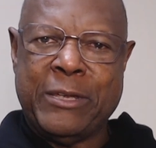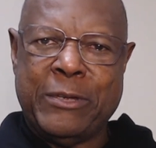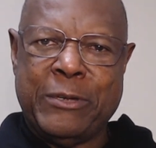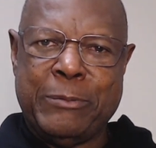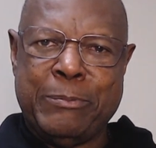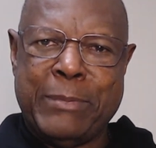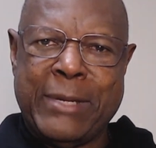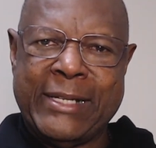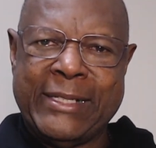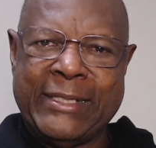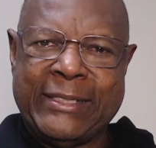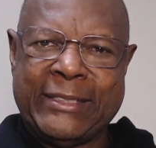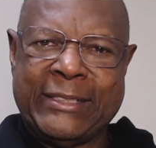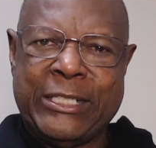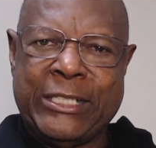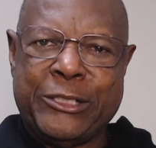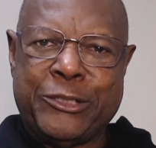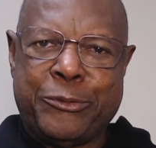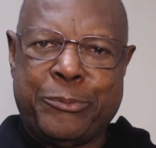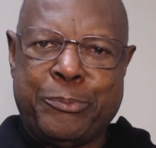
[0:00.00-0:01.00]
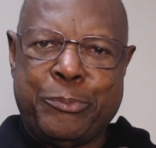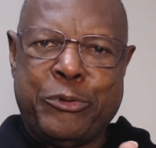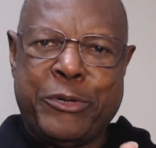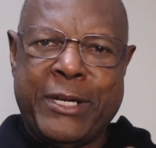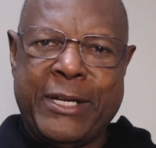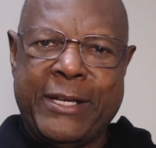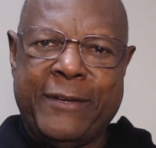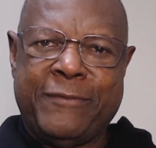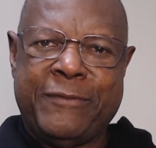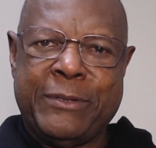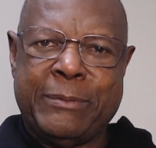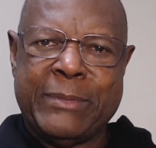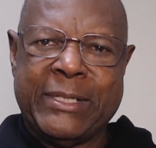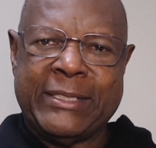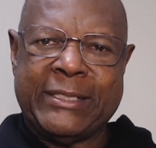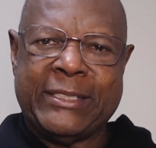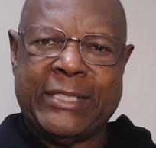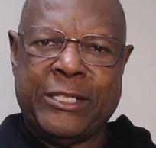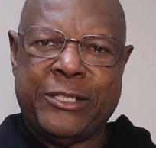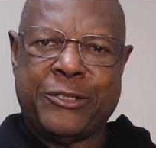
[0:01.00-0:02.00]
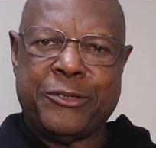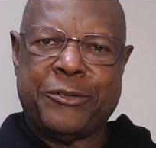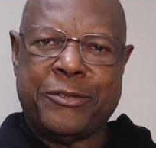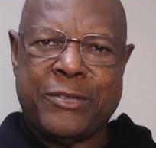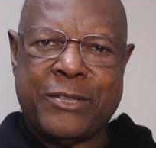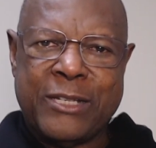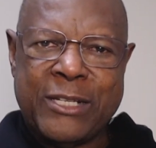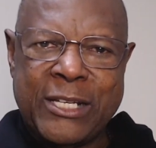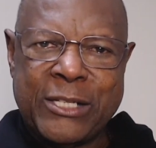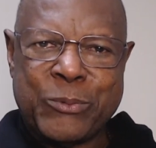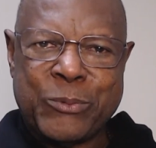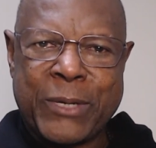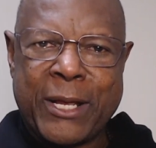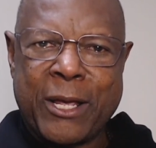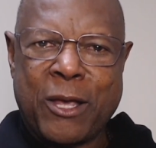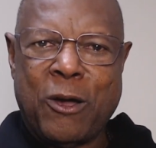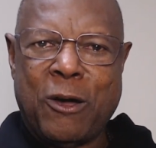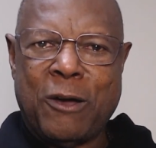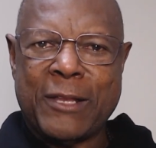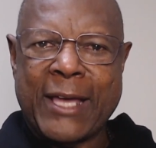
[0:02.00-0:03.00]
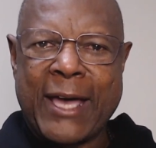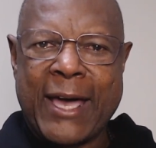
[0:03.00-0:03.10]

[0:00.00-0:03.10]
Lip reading: from my center point, from the center. It's what I call the